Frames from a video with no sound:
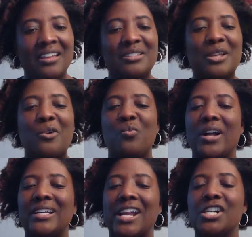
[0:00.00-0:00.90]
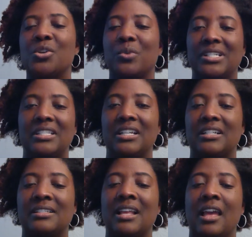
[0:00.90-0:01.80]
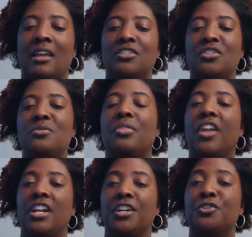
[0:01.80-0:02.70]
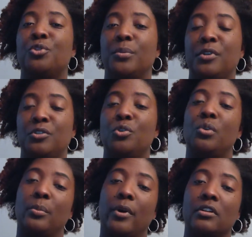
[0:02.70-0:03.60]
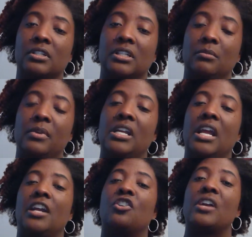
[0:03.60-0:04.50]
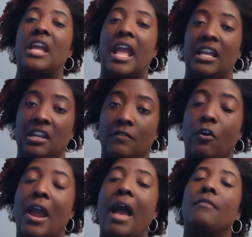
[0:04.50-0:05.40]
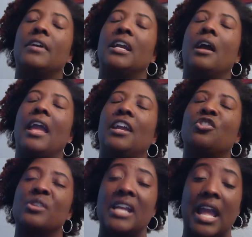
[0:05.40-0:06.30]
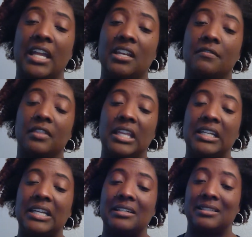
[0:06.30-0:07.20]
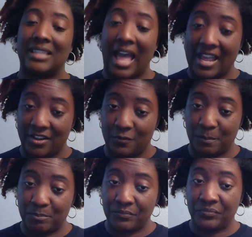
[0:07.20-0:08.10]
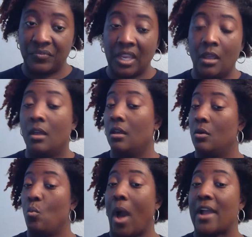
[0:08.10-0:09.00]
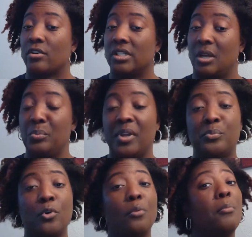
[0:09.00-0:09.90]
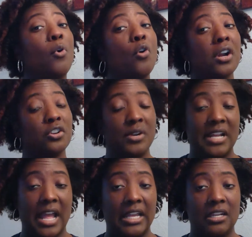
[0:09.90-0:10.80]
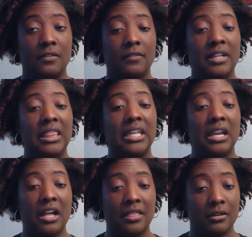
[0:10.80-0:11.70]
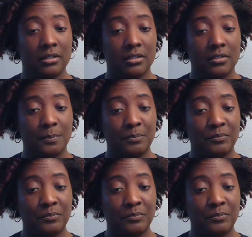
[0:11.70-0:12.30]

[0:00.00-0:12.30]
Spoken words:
So, what characteristics do you think contribute to a person being creative or having a creative thinking style? Why are some people more creative than others?